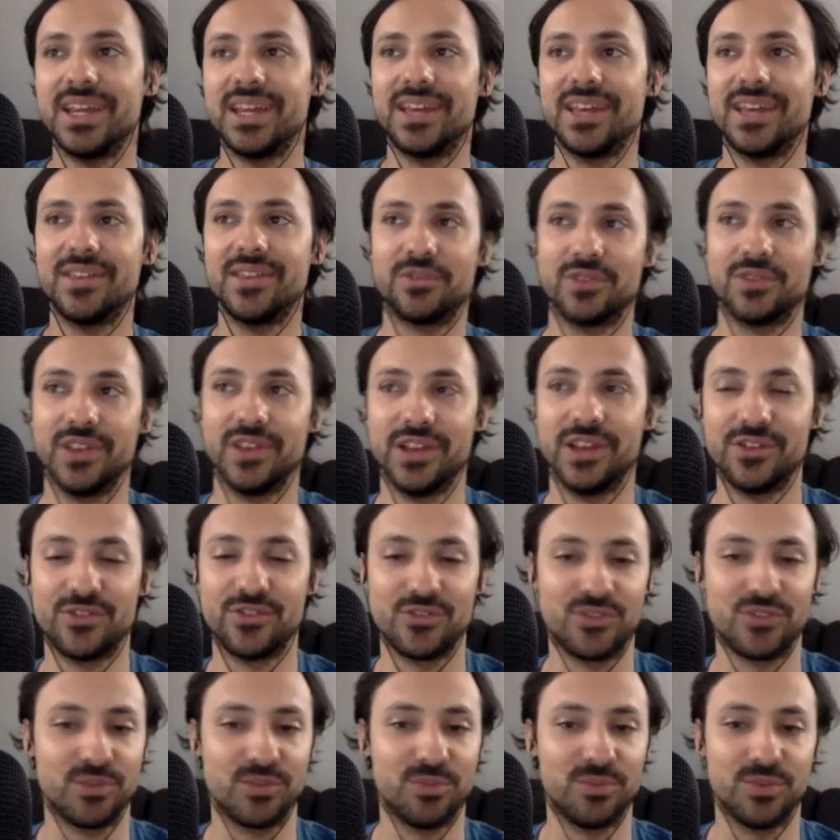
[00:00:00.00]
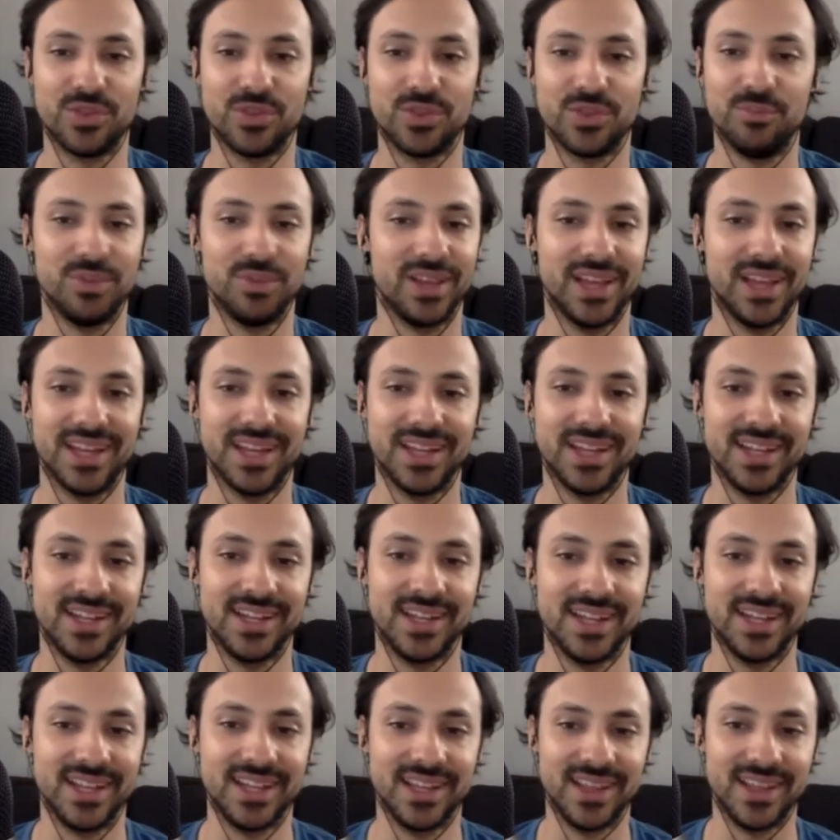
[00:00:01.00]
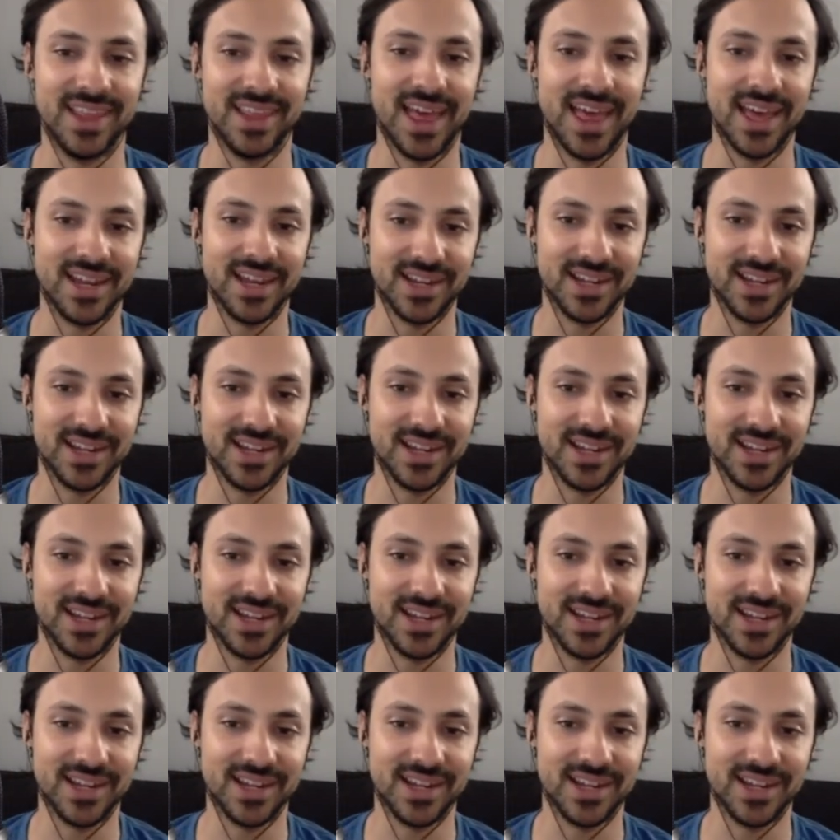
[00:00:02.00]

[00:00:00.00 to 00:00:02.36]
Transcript: the relationship with the plant and that